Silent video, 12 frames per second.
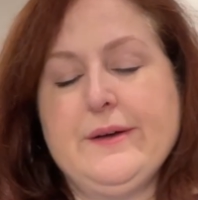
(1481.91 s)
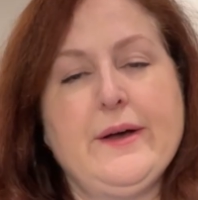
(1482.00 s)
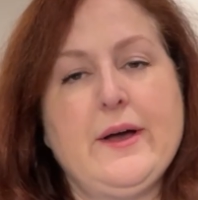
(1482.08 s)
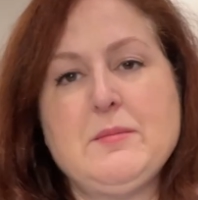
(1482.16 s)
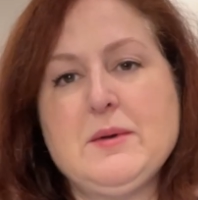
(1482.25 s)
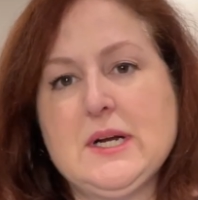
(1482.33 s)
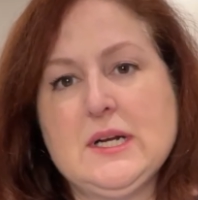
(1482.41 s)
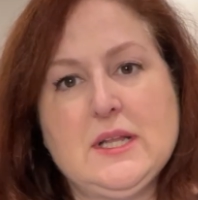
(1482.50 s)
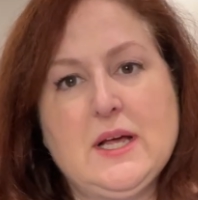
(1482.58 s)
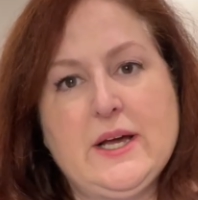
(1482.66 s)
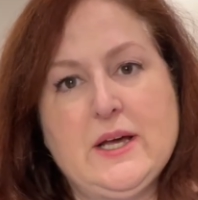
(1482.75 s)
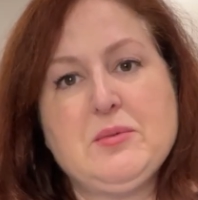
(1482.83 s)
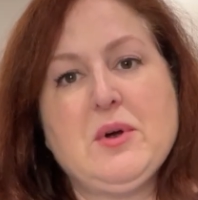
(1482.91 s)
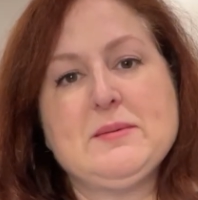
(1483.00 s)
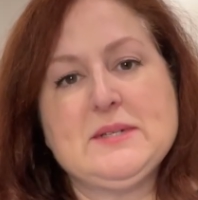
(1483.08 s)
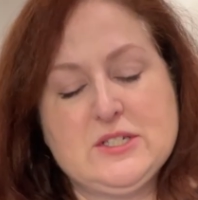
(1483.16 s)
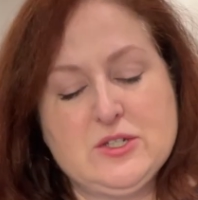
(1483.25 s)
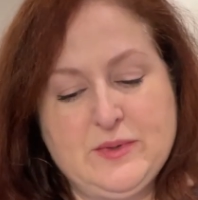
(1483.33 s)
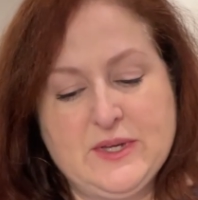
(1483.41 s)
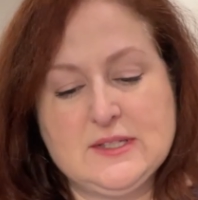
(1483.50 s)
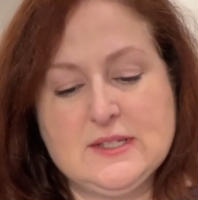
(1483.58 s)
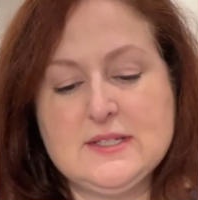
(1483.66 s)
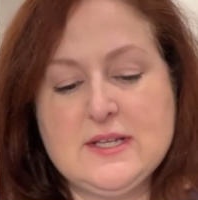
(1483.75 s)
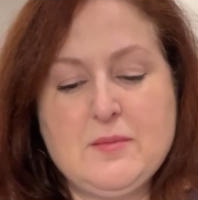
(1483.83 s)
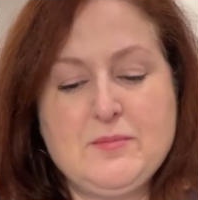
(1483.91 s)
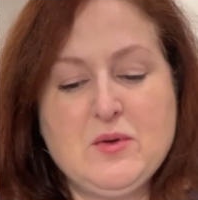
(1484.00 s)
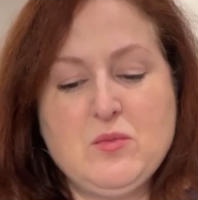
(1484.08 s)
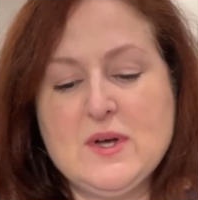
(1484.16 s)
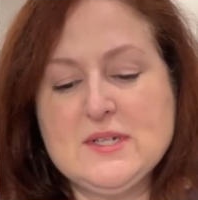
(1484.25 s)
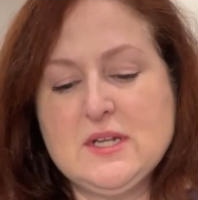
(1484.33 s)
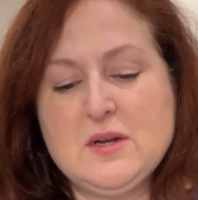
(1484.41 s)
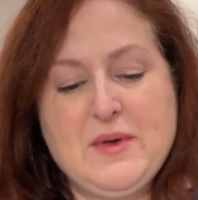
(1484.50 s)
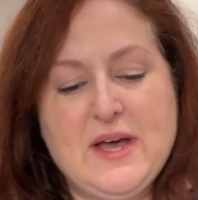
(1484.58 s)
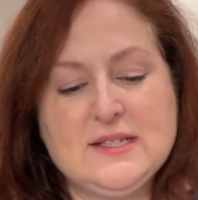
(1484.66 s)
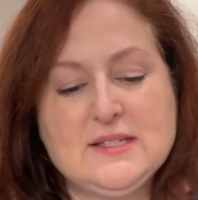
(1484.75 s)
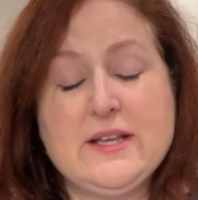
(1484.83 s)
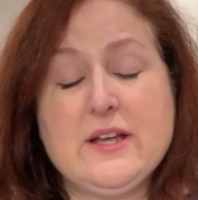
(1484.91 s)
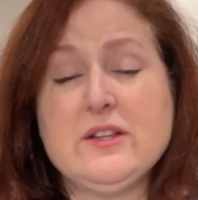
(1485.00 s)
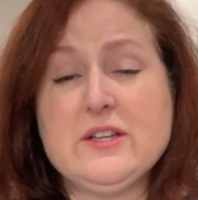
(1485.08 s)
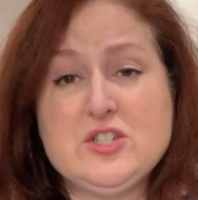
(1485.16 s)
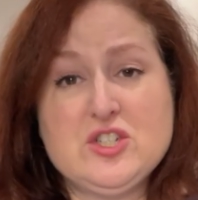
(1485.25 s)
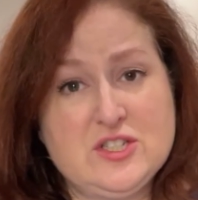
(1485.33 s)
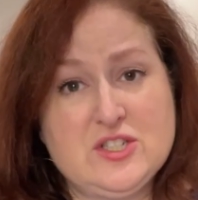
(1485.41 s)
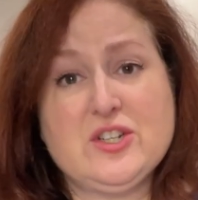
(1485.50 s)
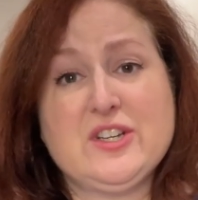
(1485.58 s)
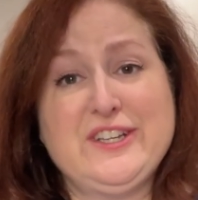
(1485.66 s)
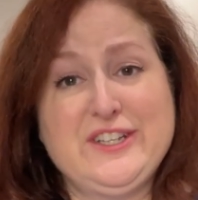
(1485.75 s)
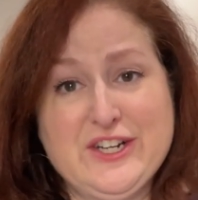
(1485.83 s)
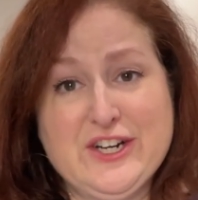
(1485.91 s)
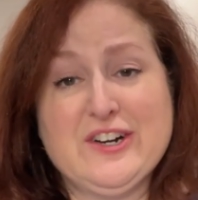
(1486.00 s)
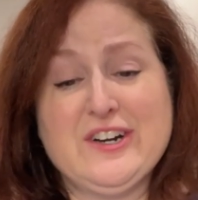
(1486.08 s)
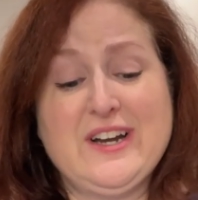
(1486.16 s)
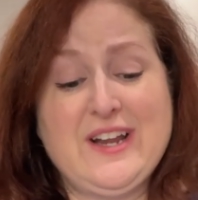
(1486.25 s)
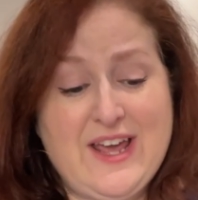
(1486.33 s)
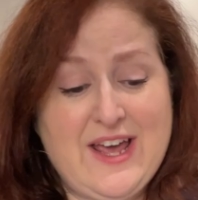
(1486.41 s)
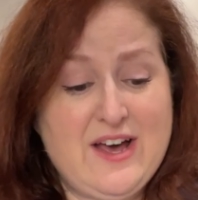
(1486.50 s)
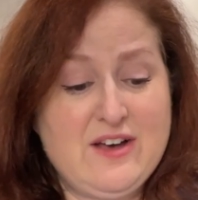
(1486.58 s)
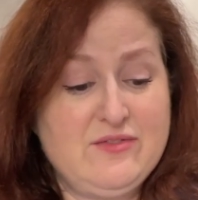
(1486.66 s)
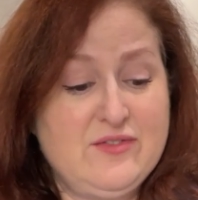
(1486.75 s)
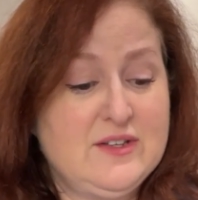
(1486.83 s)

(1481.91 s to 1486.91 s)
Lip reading: I'm not gonna lie, I'd probably still pick this up. It wasn't a bad sale. It just took 1.5 years.